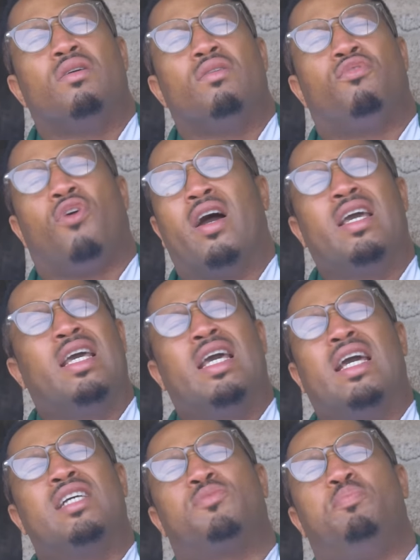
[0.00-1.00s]
For he
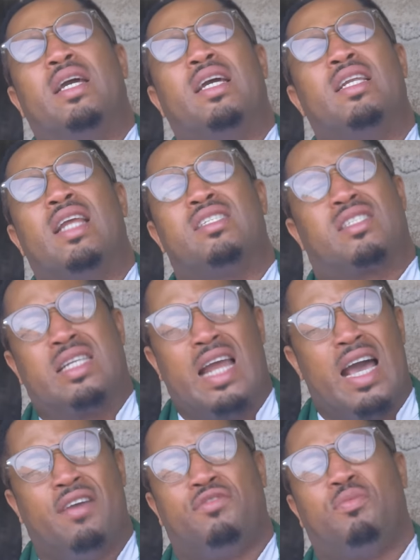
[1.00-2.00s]
is being
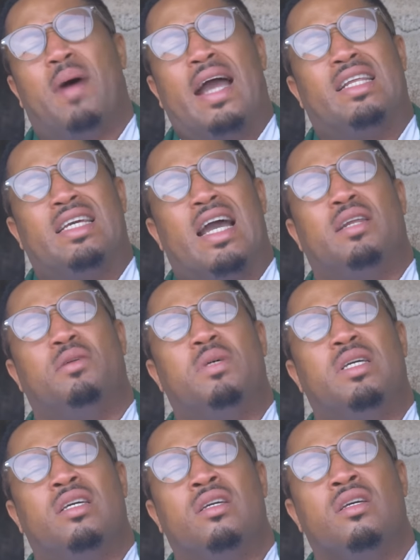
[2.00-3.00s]
enslaved by the enemy